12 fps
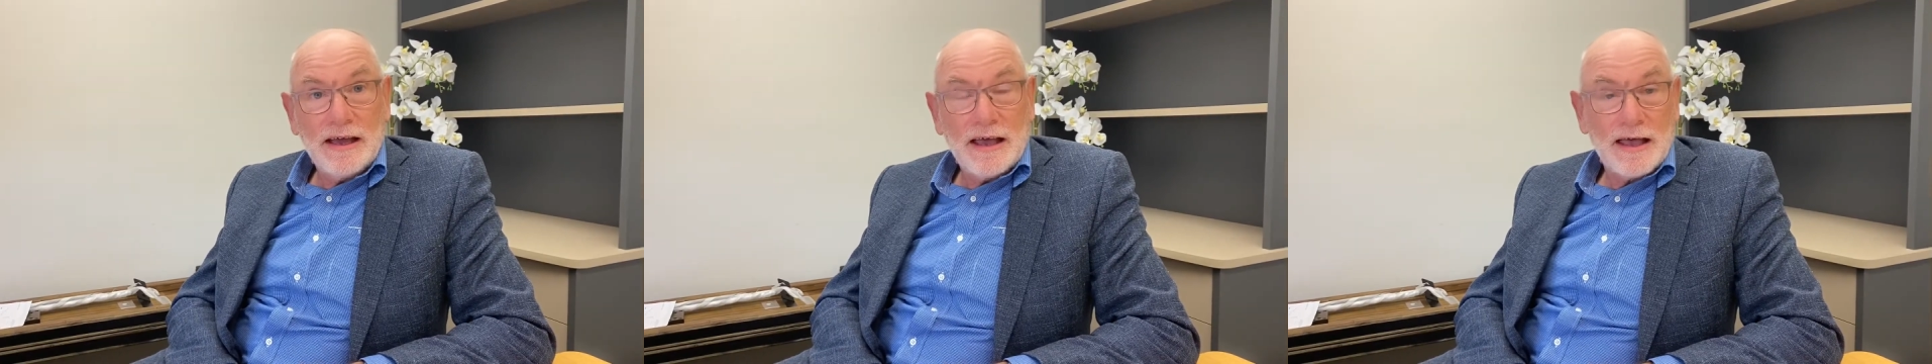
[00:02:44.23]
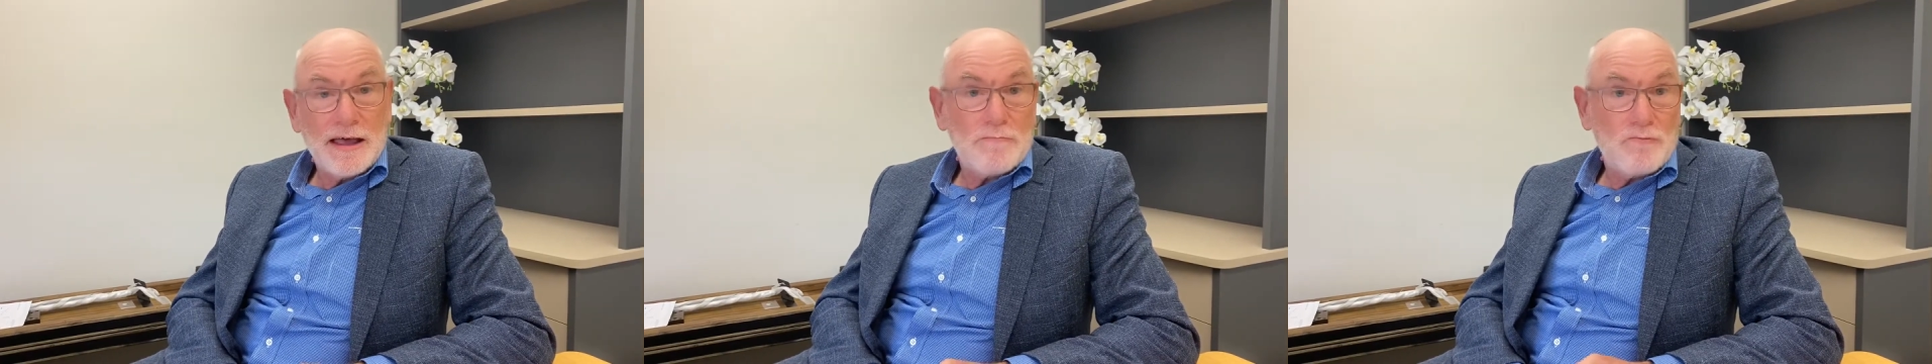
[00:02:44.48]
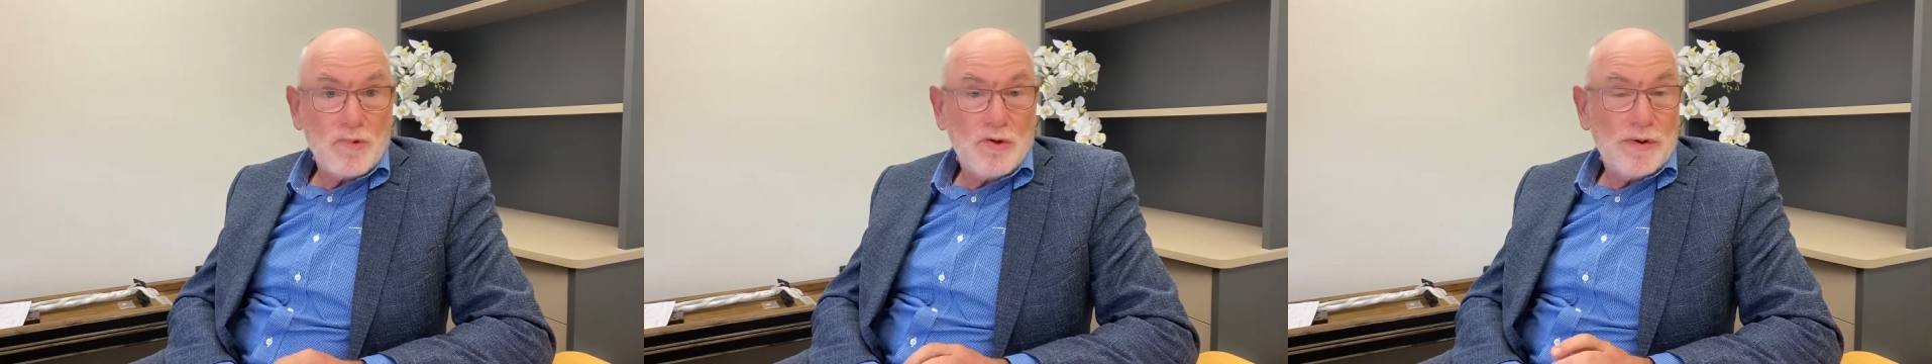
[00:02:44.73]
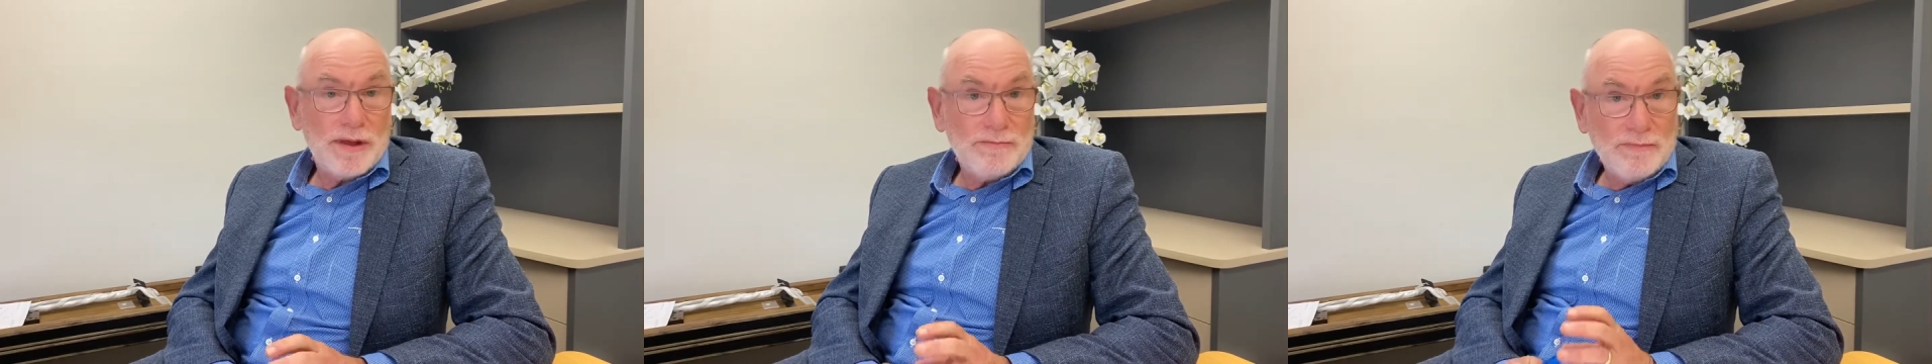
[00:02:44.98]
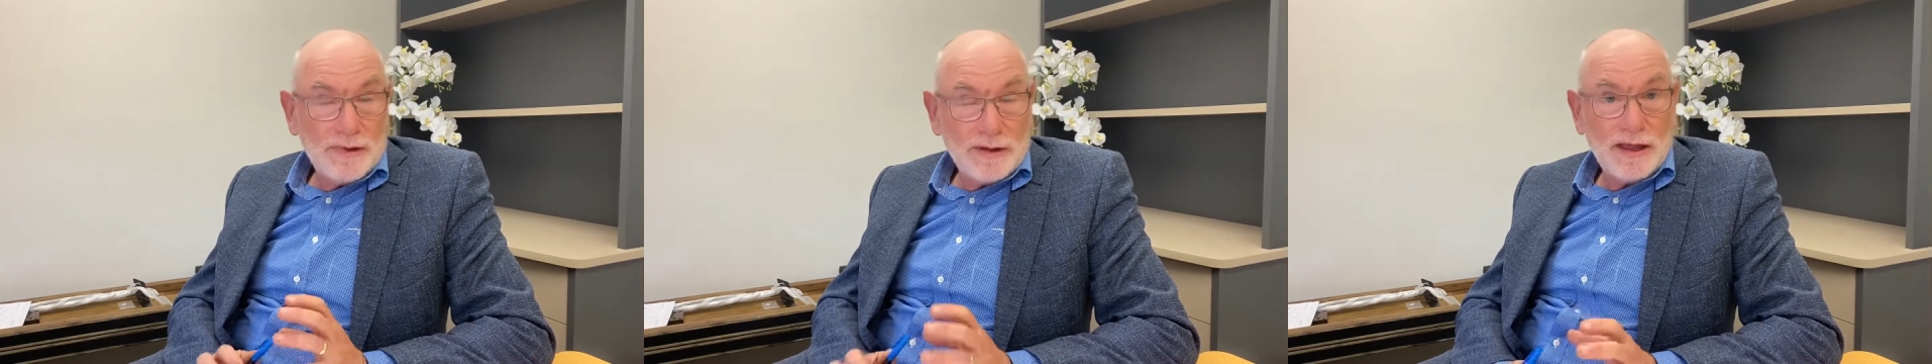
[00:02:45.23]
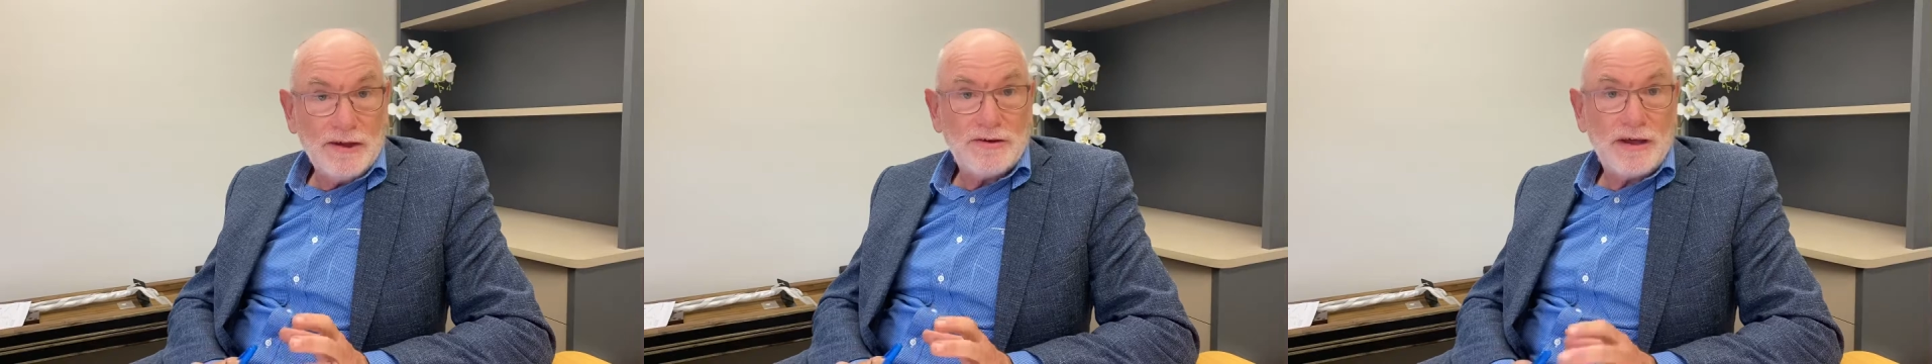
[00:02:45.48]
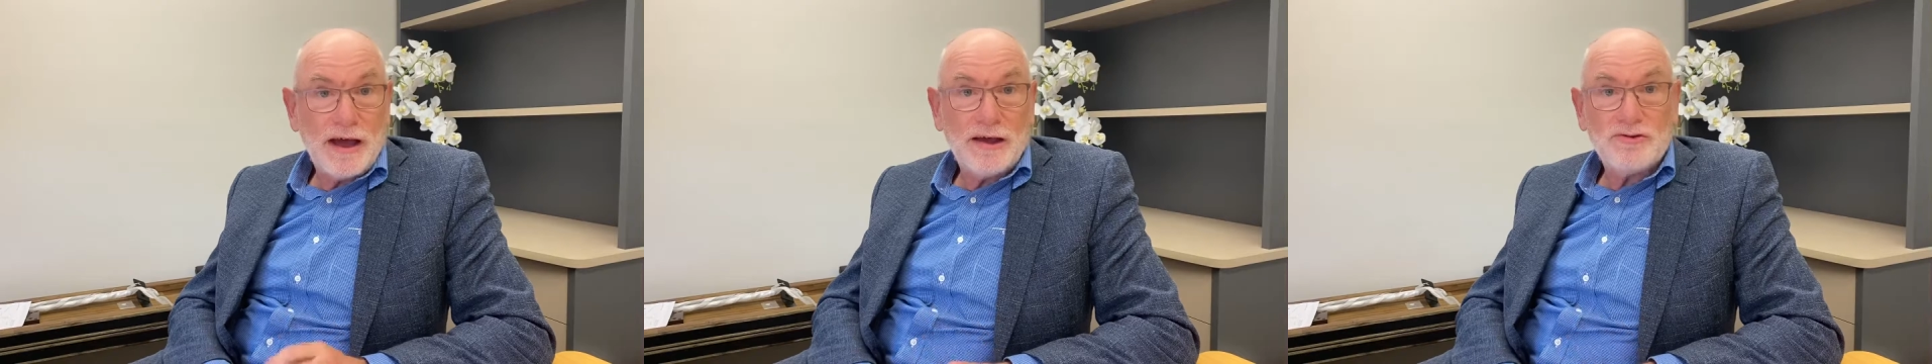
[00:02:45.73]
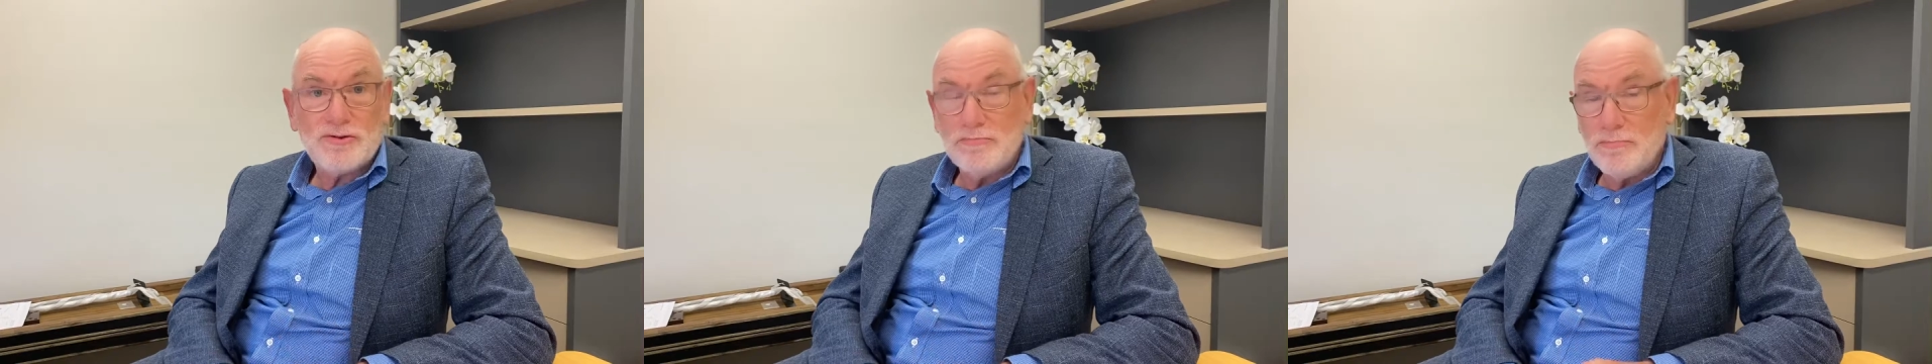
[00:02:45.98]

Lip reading: we'll be in touch,